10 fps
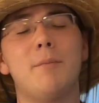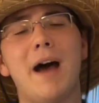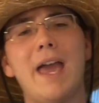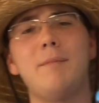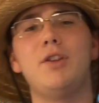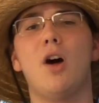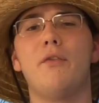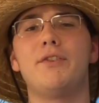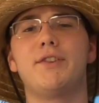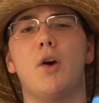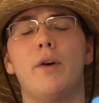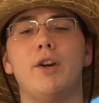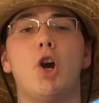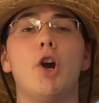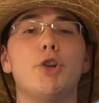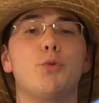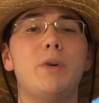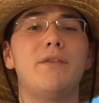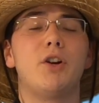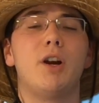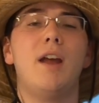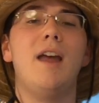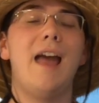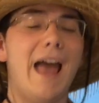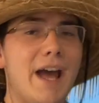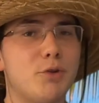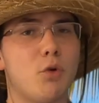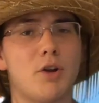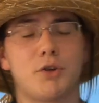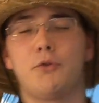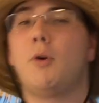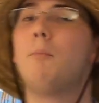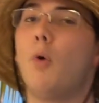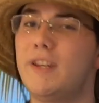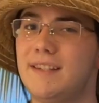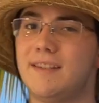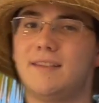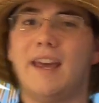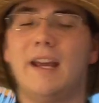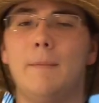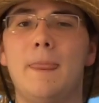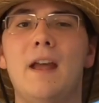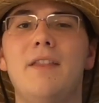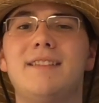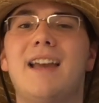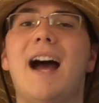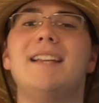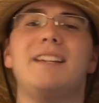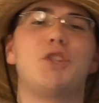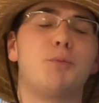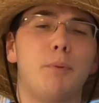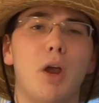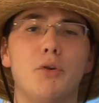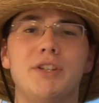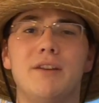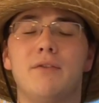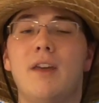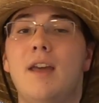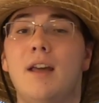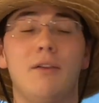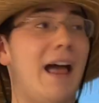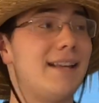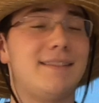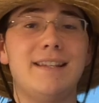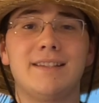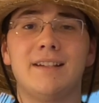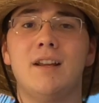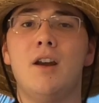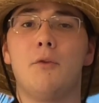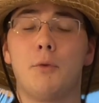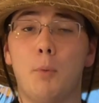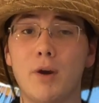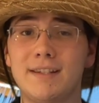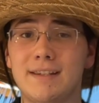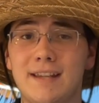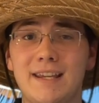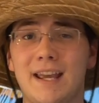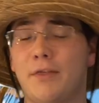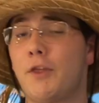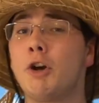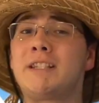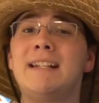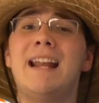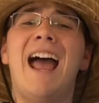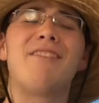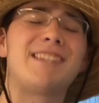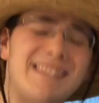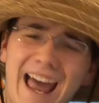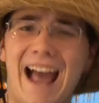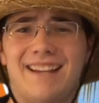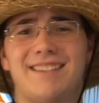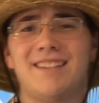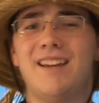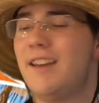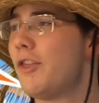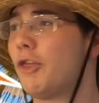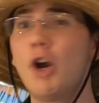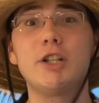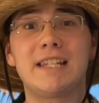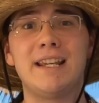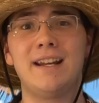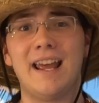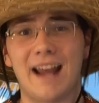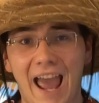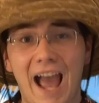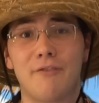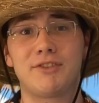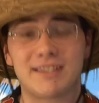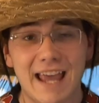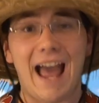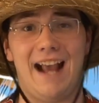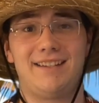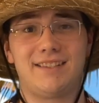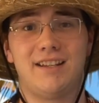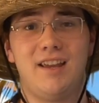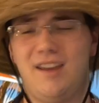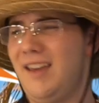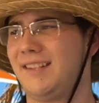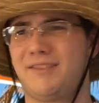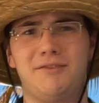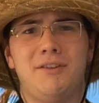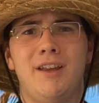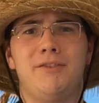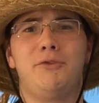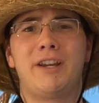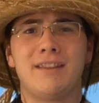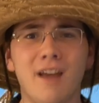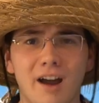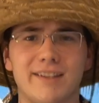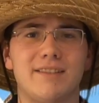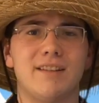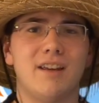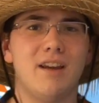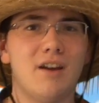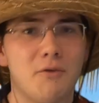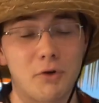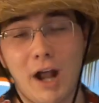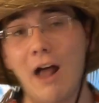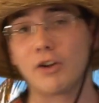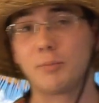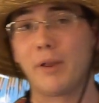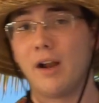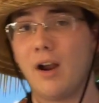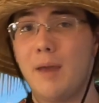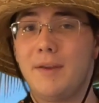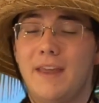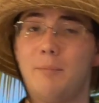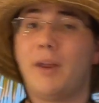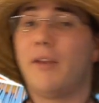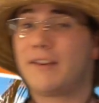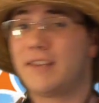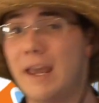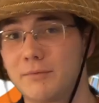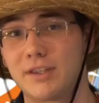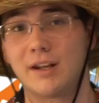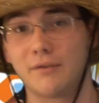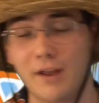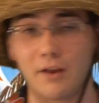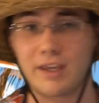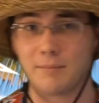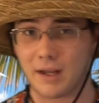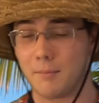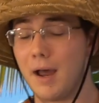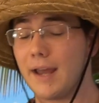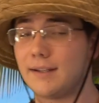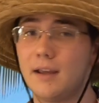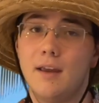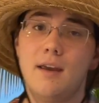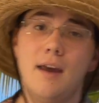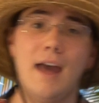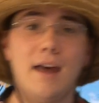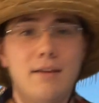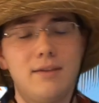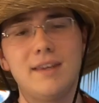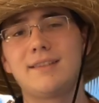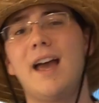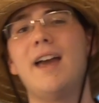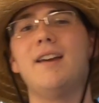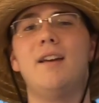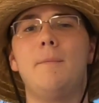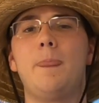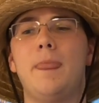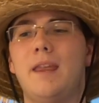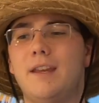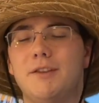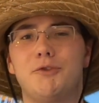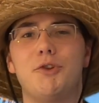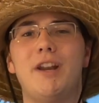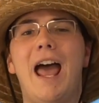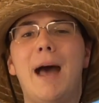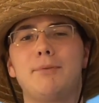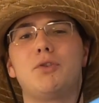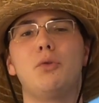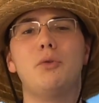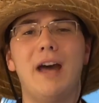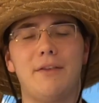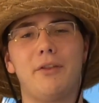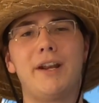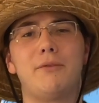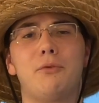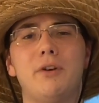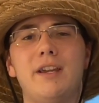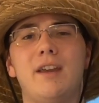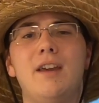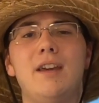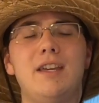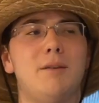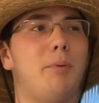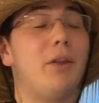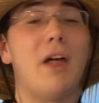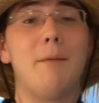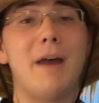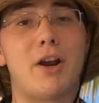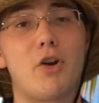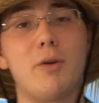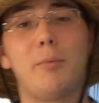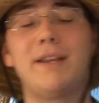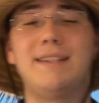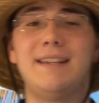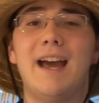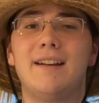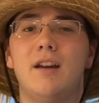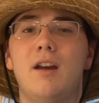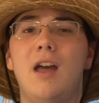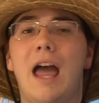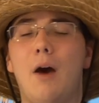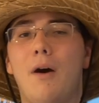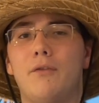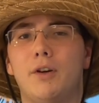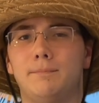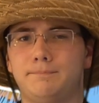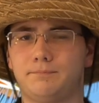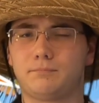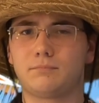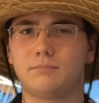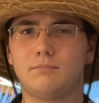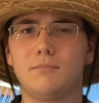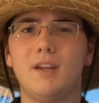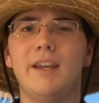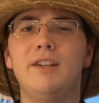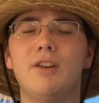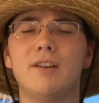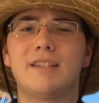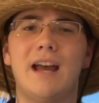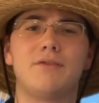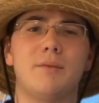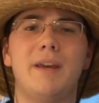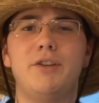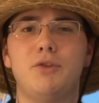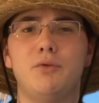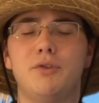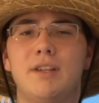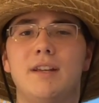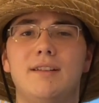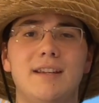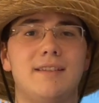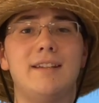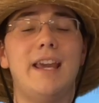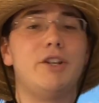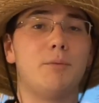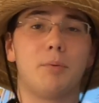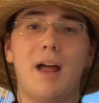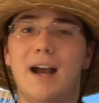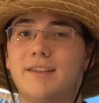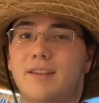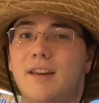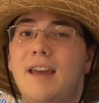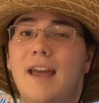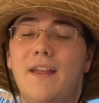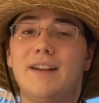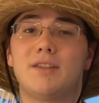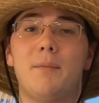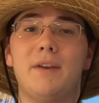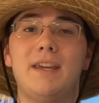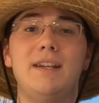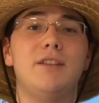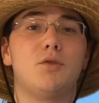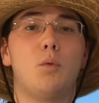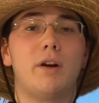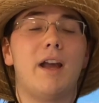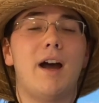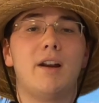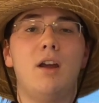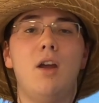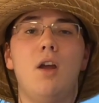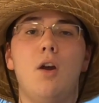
the Miami Dolphins going Curtis Weaver, edge rusher from Boise State. This guy is explosive. Last season, for Boise State, he had 13 and a half sacks. 13 and a half sacks! It's freaking nuts for a college player. I mean, they play less games in the NFL, keep that in mind. This guy is an absolute athletic freak. He can play linebacker, he can play D-end. However, he does have some issues disengaging blocks, and that is something he needs to work on,